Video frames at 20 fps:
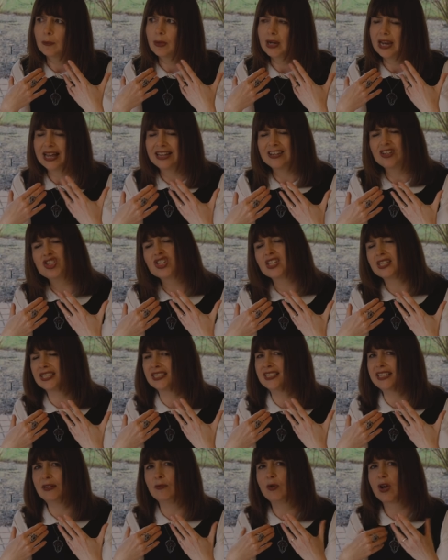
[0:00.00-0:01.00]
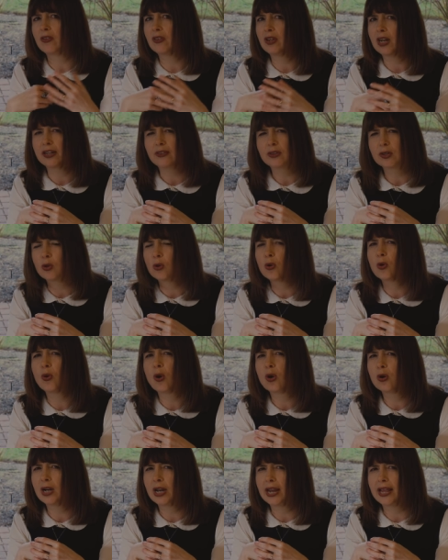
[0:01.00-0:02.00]
plangency, rather like the
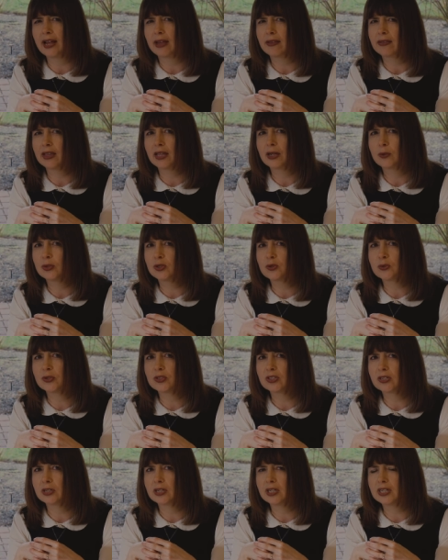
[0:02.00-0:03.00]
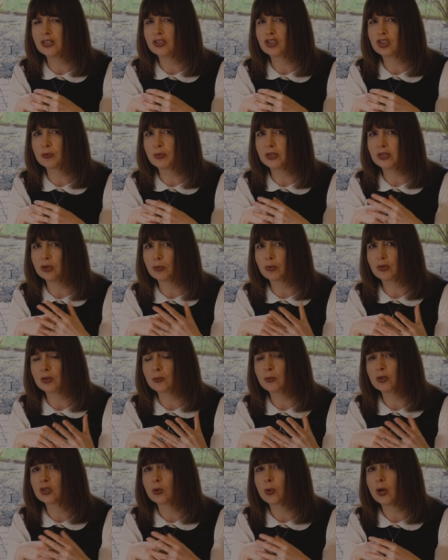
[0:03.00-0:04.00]
cor anglais, I think, which was an instrument that
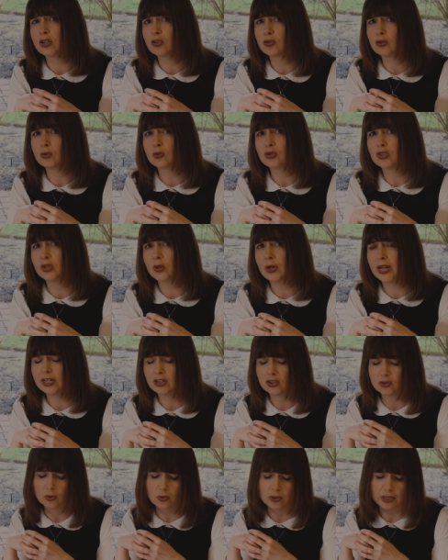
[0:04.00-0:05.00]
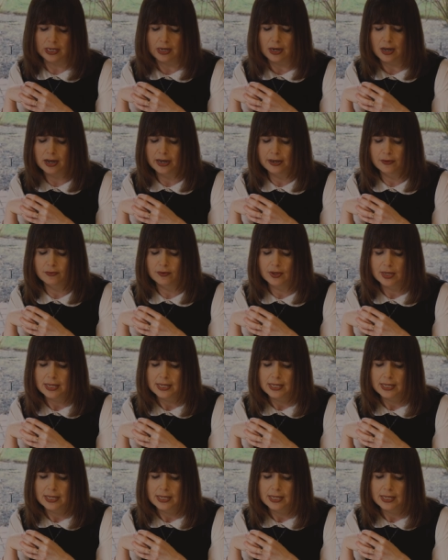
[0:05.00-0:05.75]
Britten was quite drawn to later on in life.